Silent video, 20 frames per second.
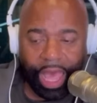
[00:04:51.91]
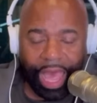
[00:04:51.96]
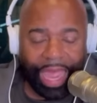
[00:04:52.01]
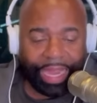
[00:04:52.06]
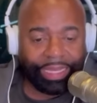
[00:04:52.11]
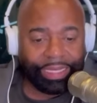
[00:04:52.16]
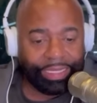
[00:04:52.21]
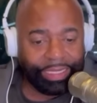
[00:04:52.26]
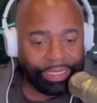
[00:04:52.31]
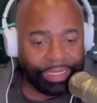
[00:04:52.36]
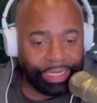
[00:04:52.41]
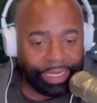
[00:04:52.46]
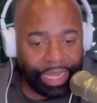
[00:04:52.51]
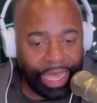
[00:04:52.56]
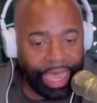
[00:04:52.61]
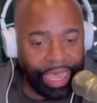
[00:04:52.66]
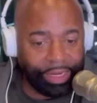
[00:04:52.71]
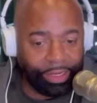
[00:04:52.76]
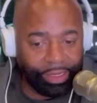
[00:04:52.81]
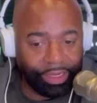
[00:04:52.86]
I could
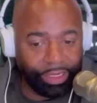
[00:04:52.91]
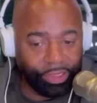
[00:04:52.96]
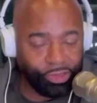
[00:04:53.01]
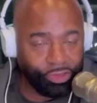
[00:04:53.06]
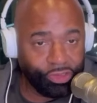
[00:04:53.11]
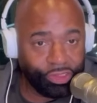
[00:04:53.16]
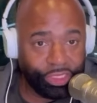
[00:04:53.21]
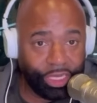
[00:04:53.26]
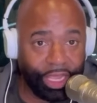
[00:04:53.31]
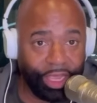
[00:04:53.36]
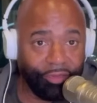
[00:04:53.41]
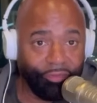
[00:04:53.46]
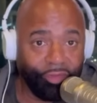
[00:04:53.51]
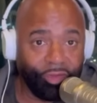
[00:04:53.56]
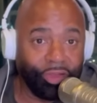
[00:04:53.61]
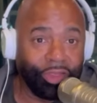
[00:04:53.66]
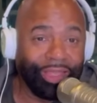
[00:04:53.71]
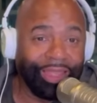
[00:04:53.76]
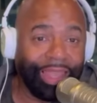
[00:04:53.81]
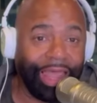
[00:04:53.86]
not understand
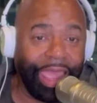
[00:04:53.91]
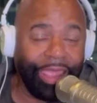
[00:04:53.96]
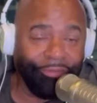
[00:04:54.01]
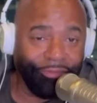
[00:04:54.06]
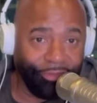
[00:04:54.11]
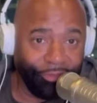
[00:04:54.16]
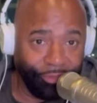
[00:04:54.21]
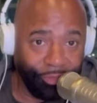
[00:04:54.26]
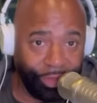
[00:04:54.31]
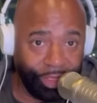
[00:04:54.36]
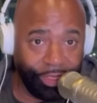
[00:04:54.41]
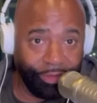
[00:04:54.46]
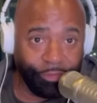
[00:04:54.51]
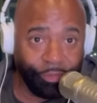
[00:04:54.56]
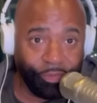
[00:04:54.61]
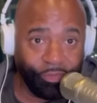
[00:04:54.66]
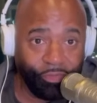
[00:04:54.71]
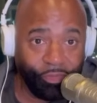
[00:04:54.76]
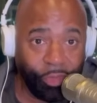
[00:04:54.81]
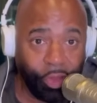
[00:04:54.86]
for the life of
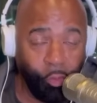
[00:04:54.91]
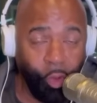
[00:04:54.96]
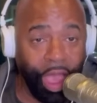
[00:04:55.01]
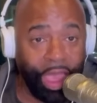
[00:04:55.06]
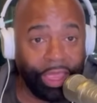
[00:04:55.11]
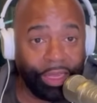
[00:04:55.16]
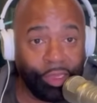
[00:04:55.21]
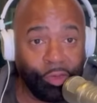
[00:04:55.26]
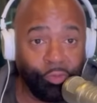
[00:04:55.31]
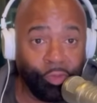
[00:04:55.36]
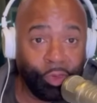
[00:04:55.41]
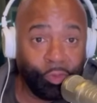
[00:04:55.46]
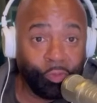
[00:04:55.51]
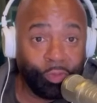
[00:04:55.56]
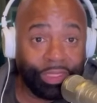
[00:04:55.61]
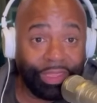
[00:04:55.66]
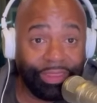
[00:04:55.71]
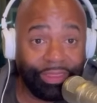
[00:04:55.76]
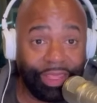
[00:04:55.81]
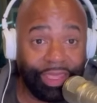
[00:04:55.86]
me why anyone
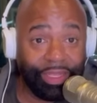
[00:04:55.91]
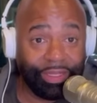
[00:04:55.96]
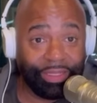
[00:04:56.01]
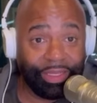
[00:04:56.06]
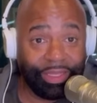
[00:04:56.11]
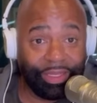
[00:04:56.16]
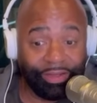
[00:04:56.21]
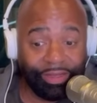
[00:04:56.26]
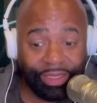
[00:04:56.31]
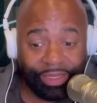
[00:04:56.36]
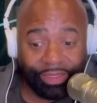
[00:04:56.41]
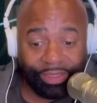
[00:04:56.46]
would think that